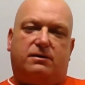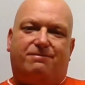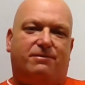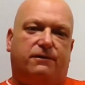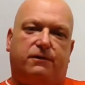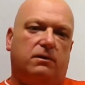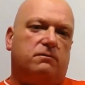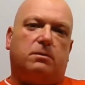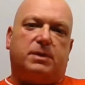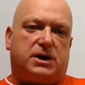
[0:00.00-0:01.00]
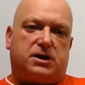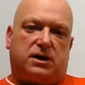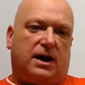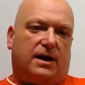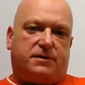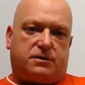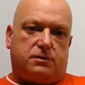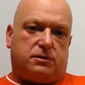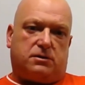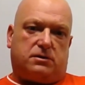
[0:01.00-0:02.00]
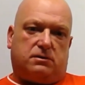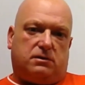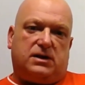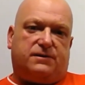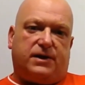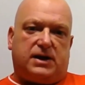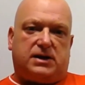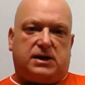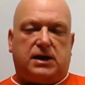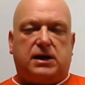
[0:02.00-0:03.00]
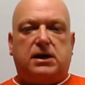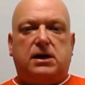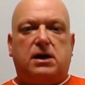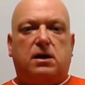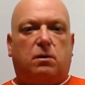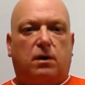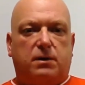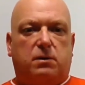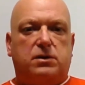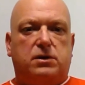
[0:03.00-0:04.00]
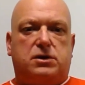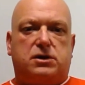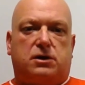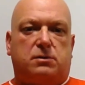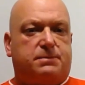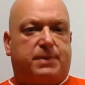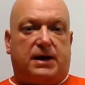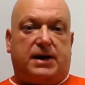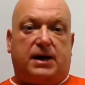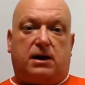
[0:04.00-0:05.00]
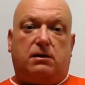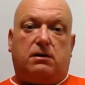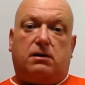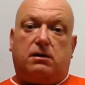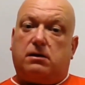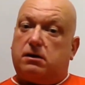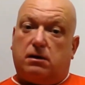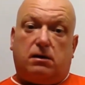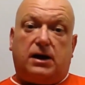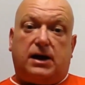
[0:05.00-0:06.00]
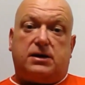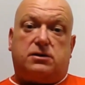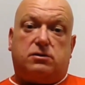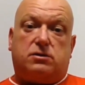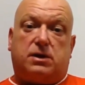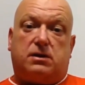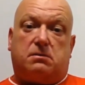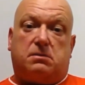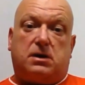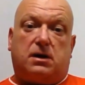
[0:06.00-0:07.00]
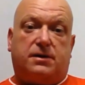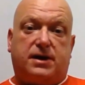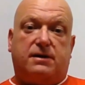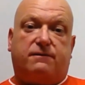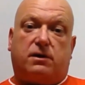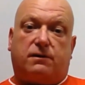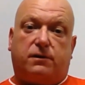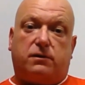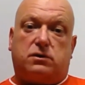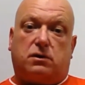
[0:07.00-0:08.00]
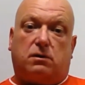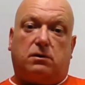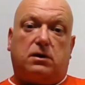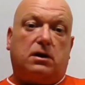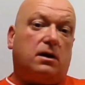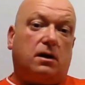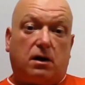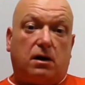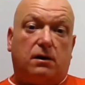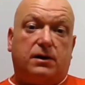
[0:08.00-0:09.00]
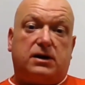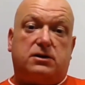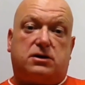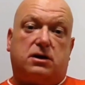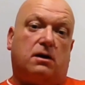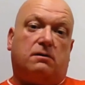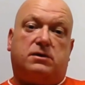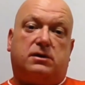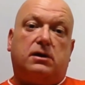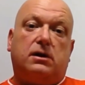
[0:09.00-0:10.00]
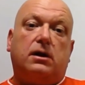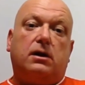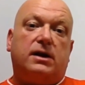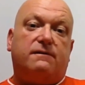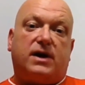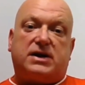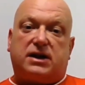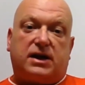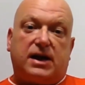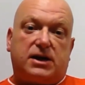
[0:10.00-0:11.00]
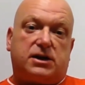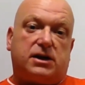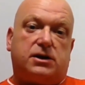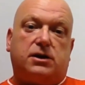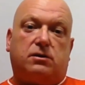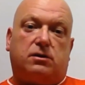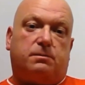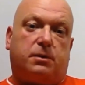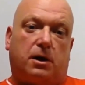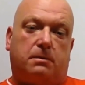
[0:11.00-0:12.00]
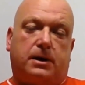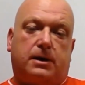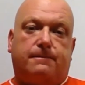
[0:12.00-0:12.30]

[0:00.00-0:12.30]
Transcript: They're full of rubbish and half-truths, let's face it. What they want you to do is panic and get in touch with them. And then they've got a foothold and they can start an investigation into your good and proper.